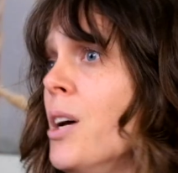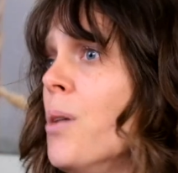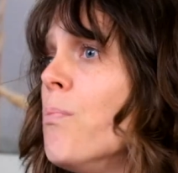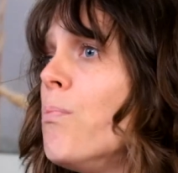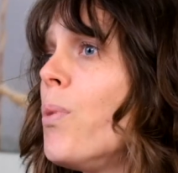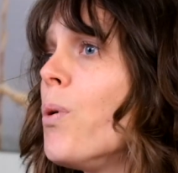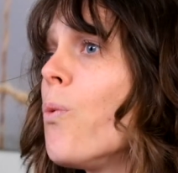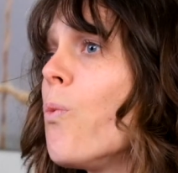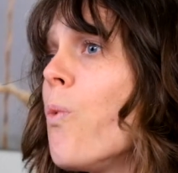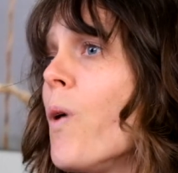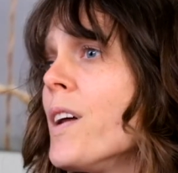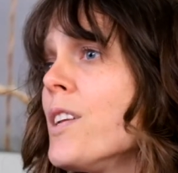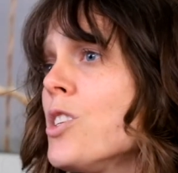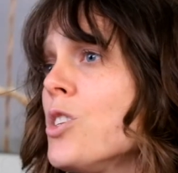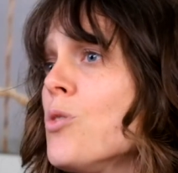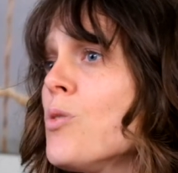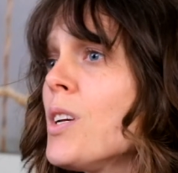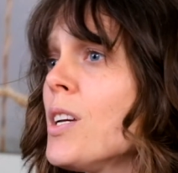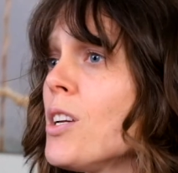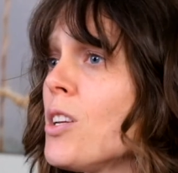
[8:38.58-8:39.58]
But once
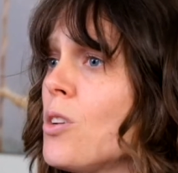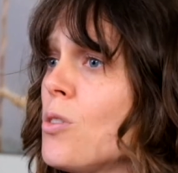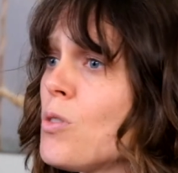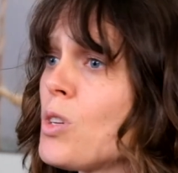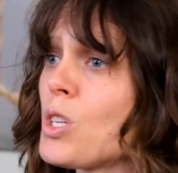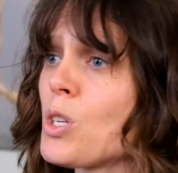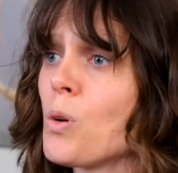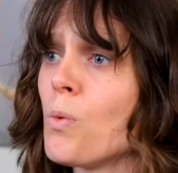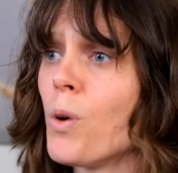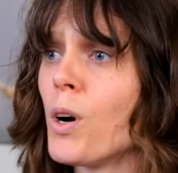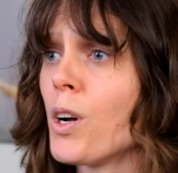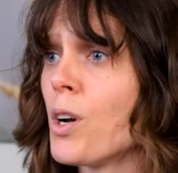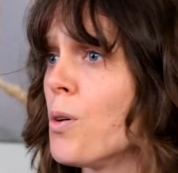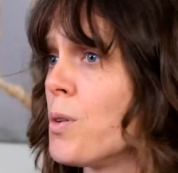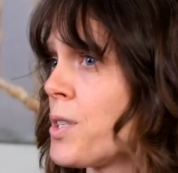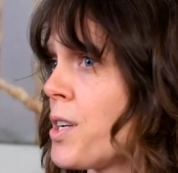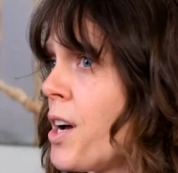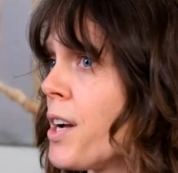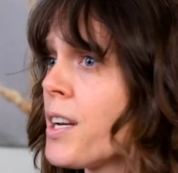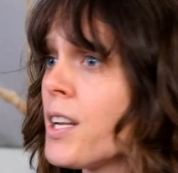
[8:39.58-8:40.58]
you get used to what
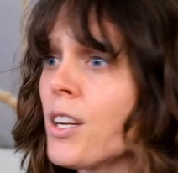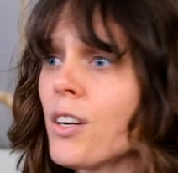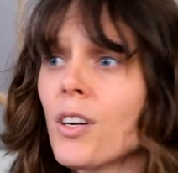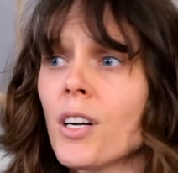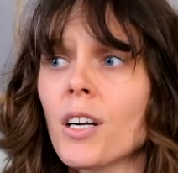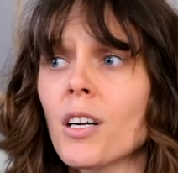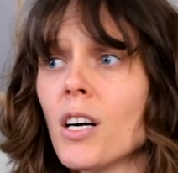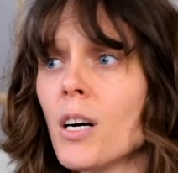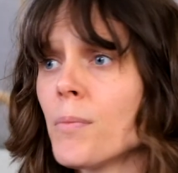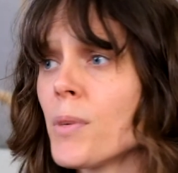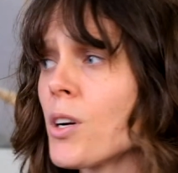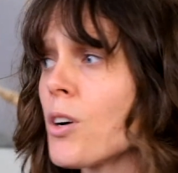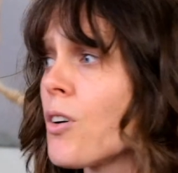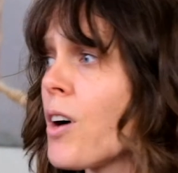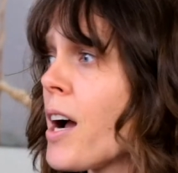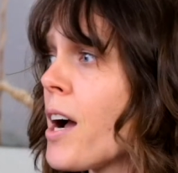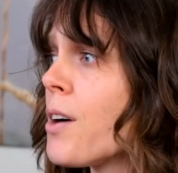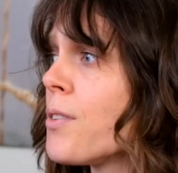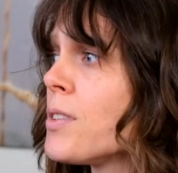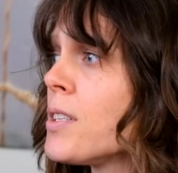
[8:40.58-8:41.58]
goes on here at Common
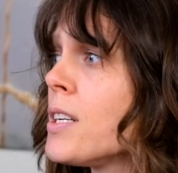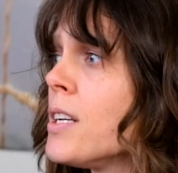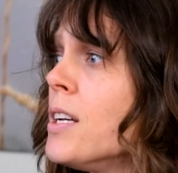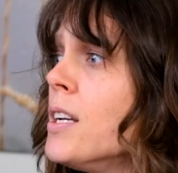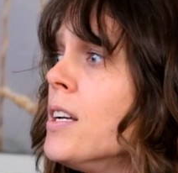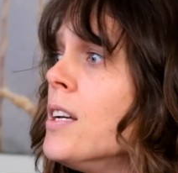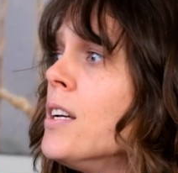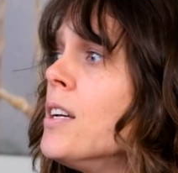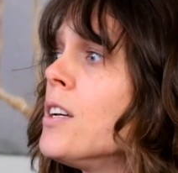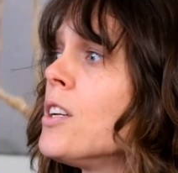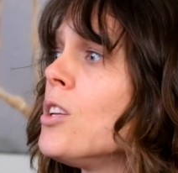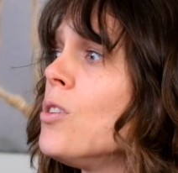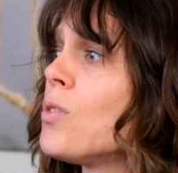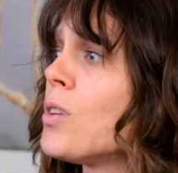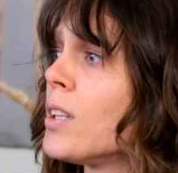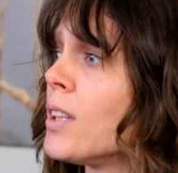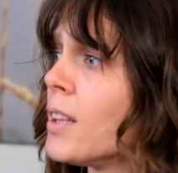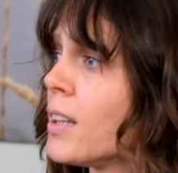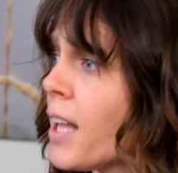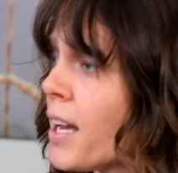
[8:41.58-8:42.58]
Ground, you
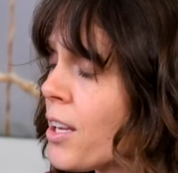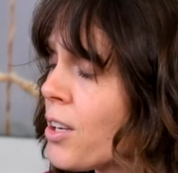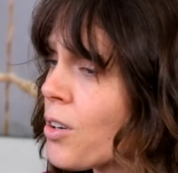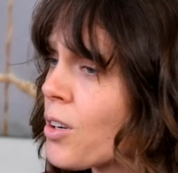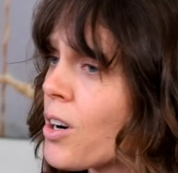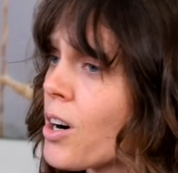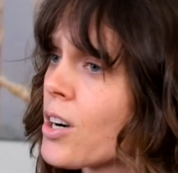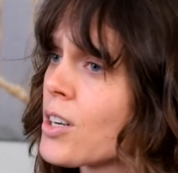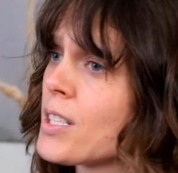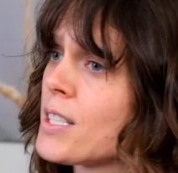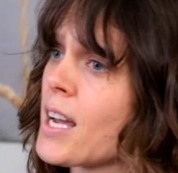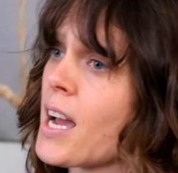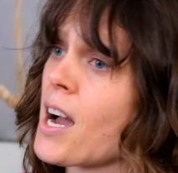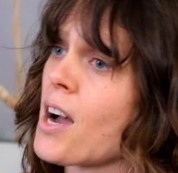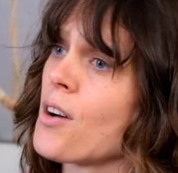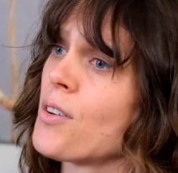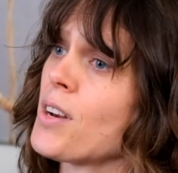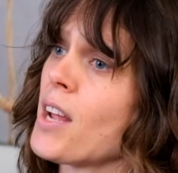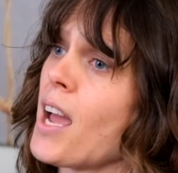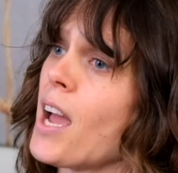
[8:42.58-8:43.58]
can let your guard
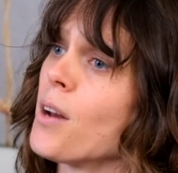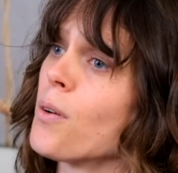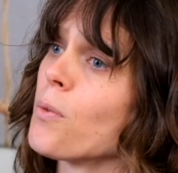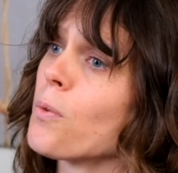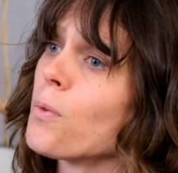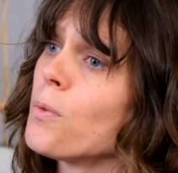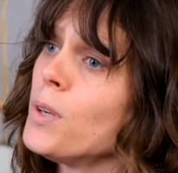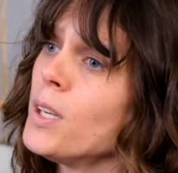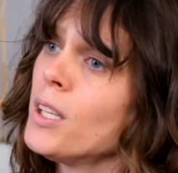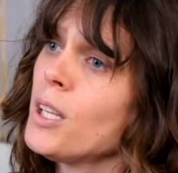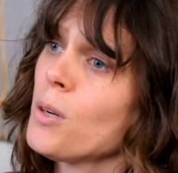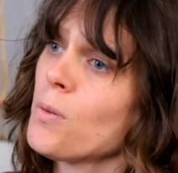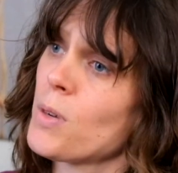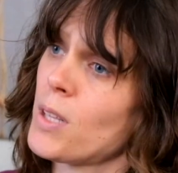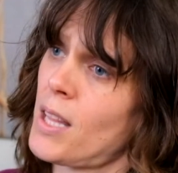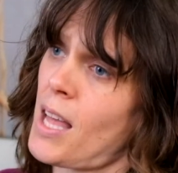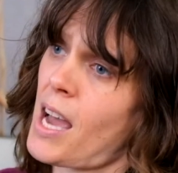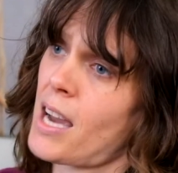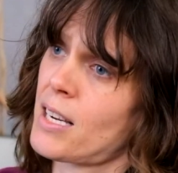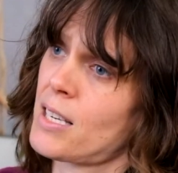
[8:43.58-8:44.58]
down and really
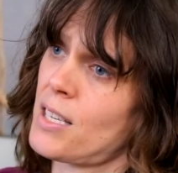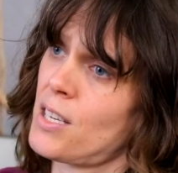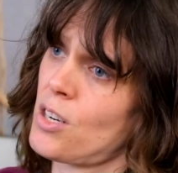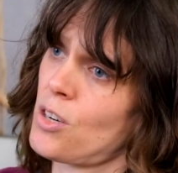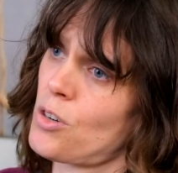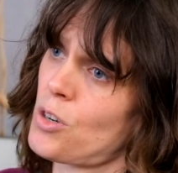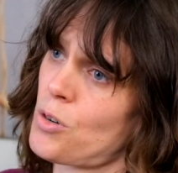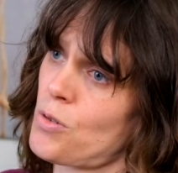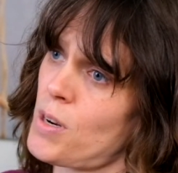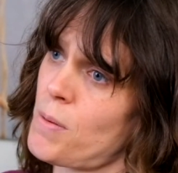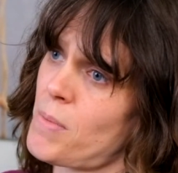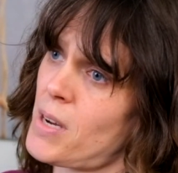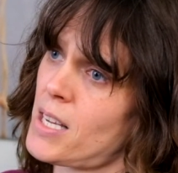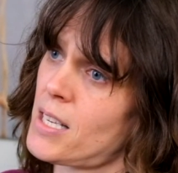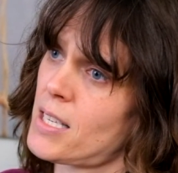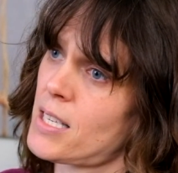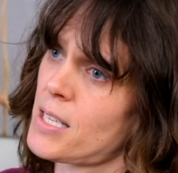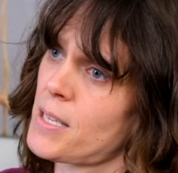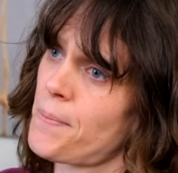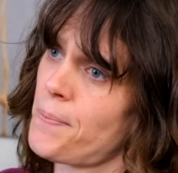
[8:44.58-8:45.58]
relax in your
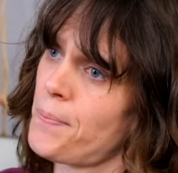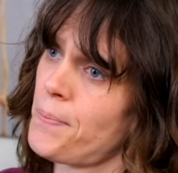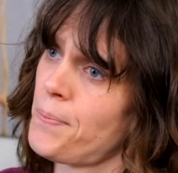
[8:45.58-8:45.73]
treatments.